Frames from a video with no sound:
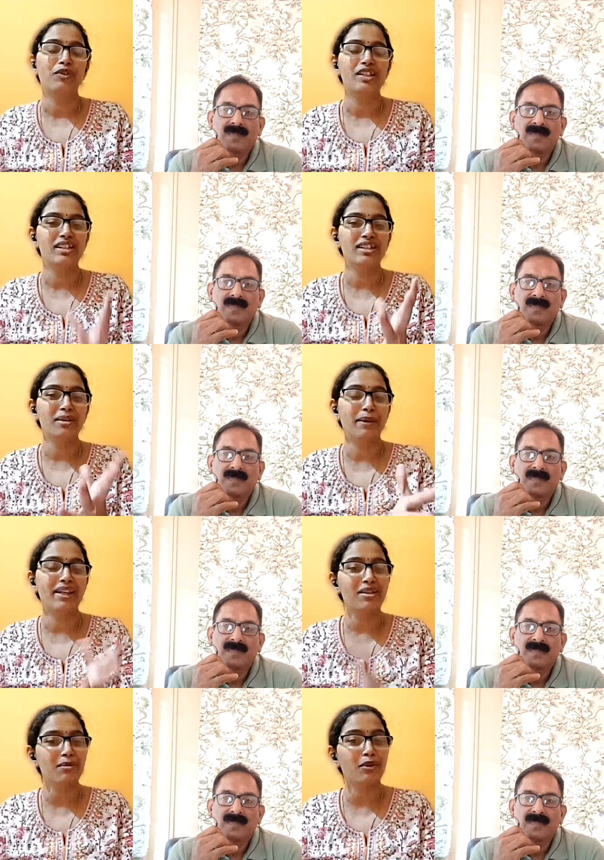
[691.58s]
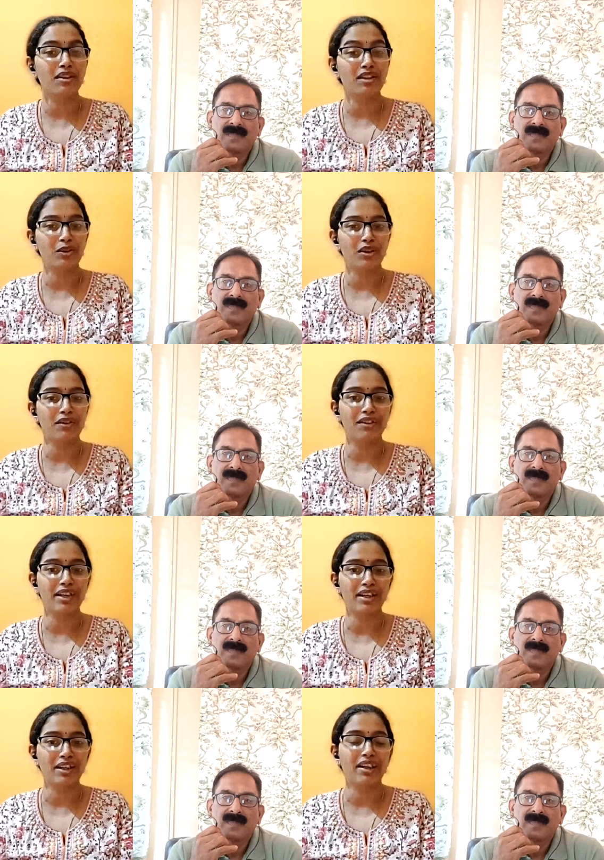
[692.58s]
Speaker 1: which is the best book that you have
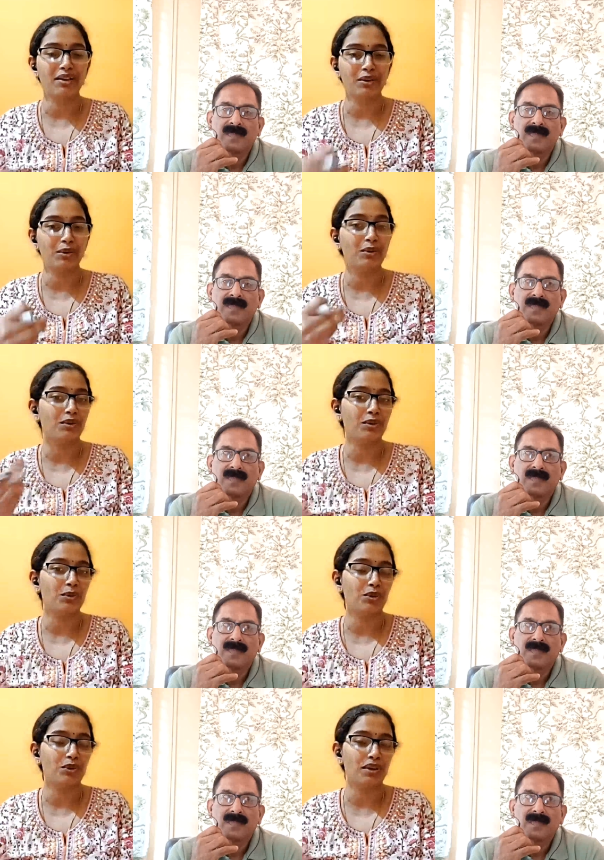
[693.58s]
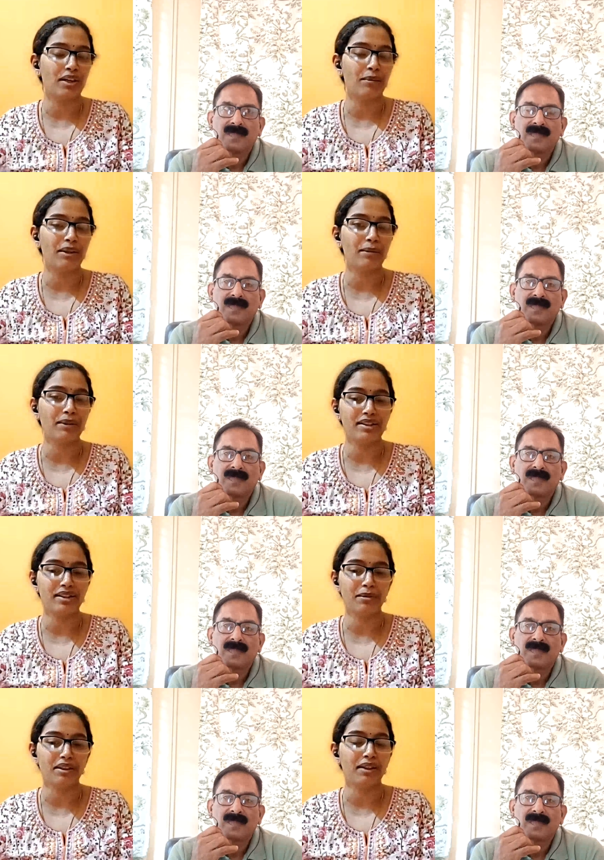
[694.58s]
read? And do you want to recommend
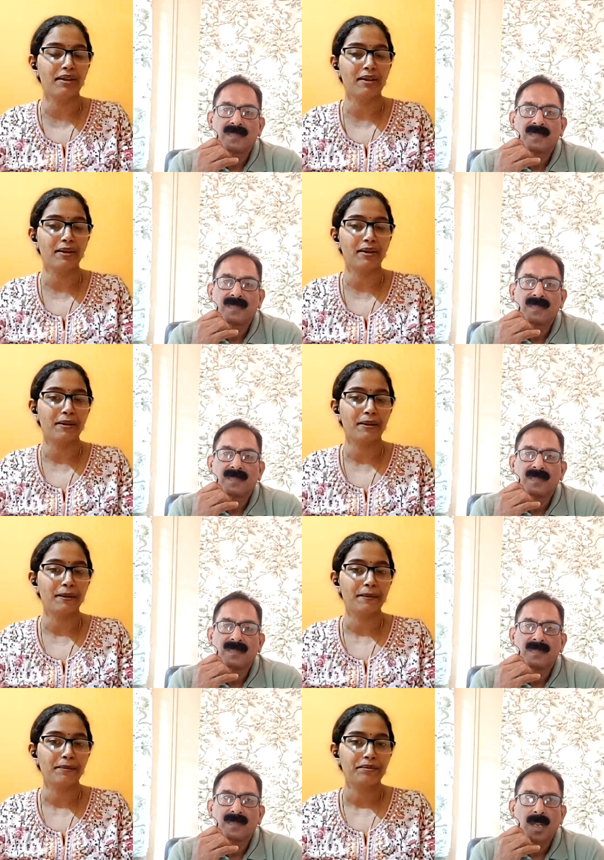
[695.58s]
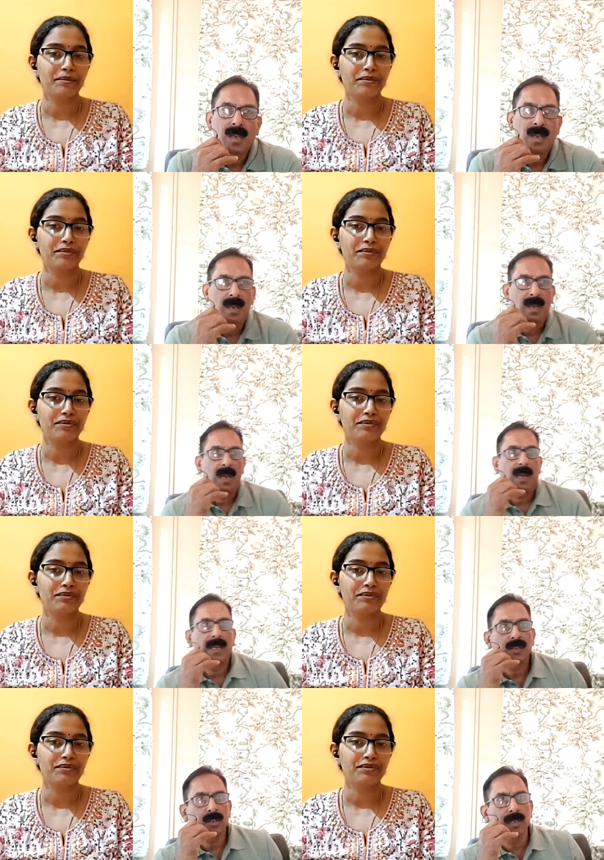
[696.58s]
me something?
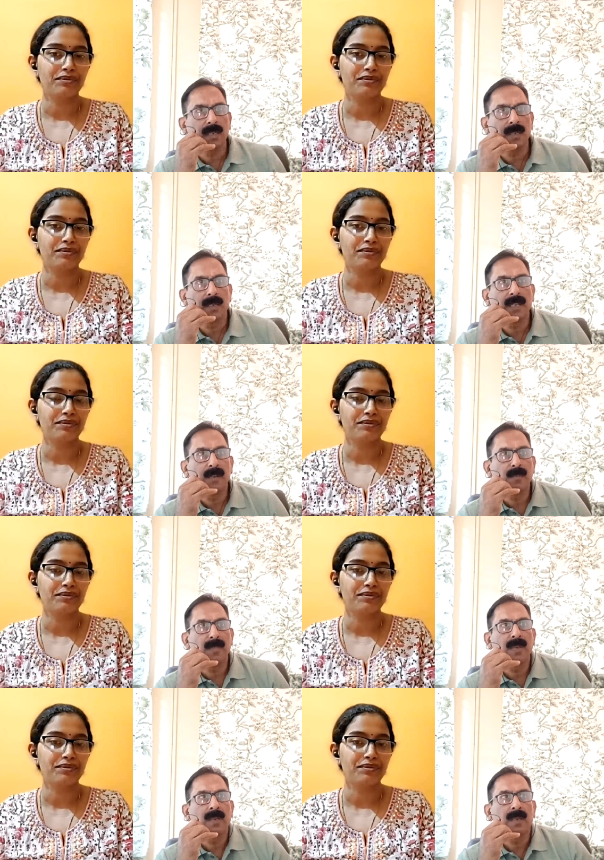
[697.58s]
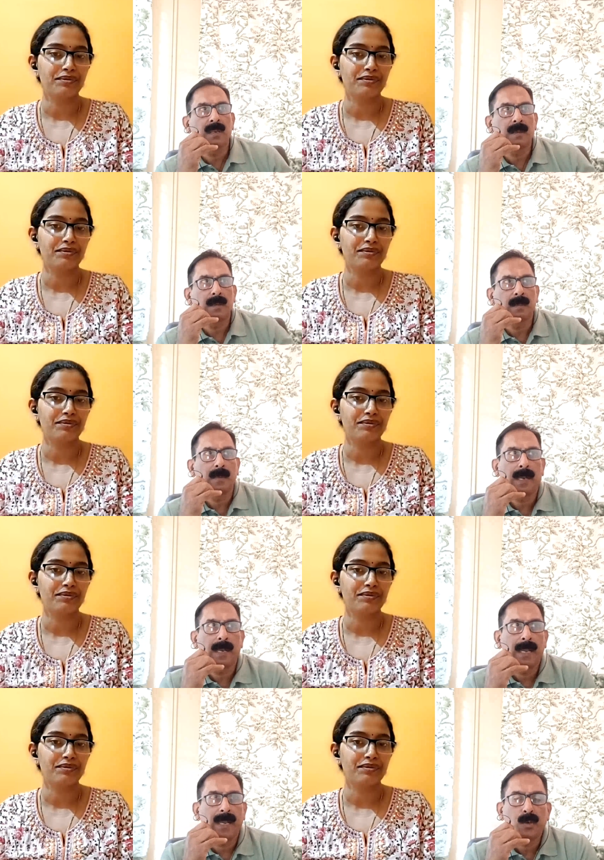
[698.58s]
Speaker 2: I actually
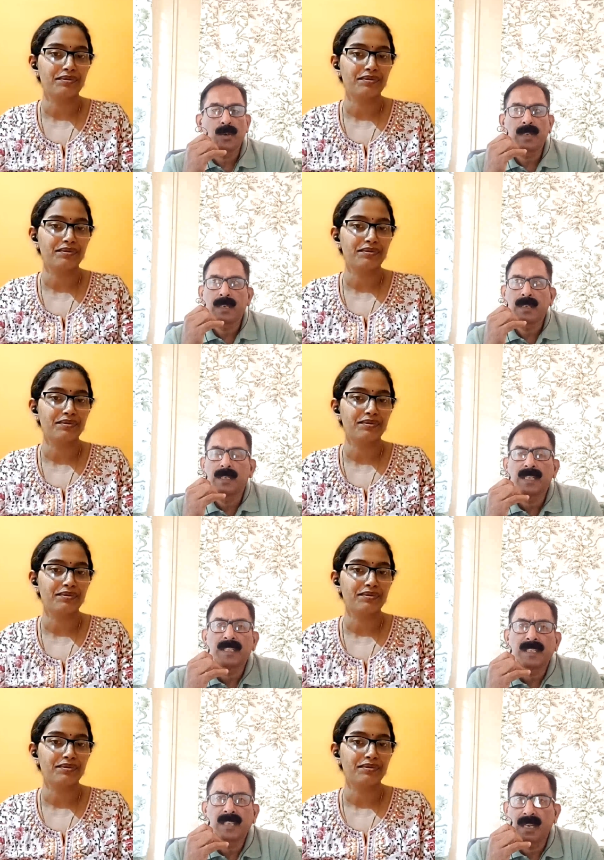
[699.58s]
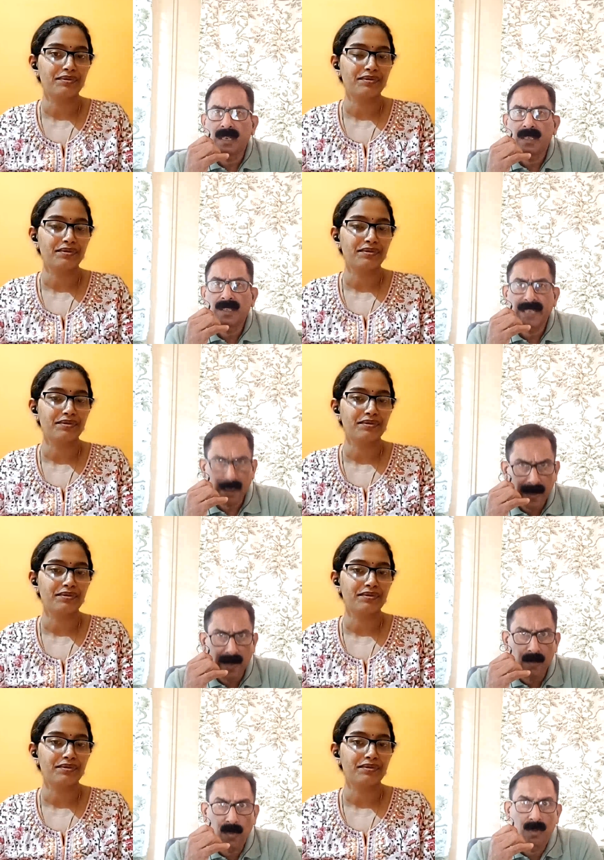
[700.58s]
like to read these
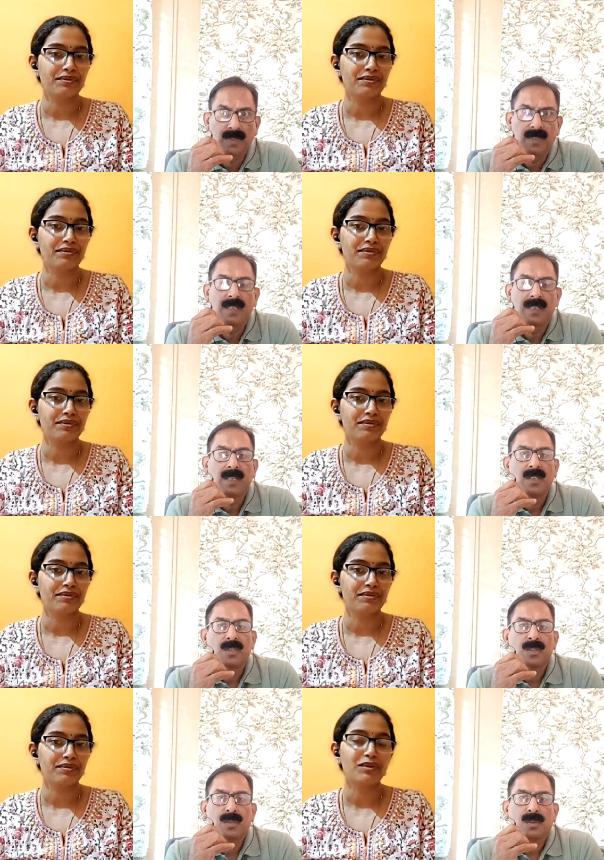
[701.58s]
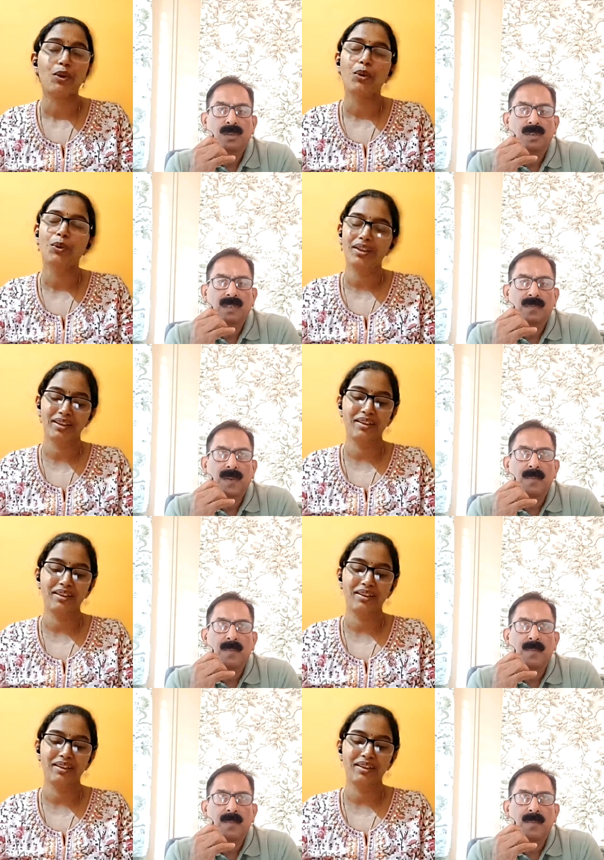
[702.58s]
self-help books. So
Speaker 1: if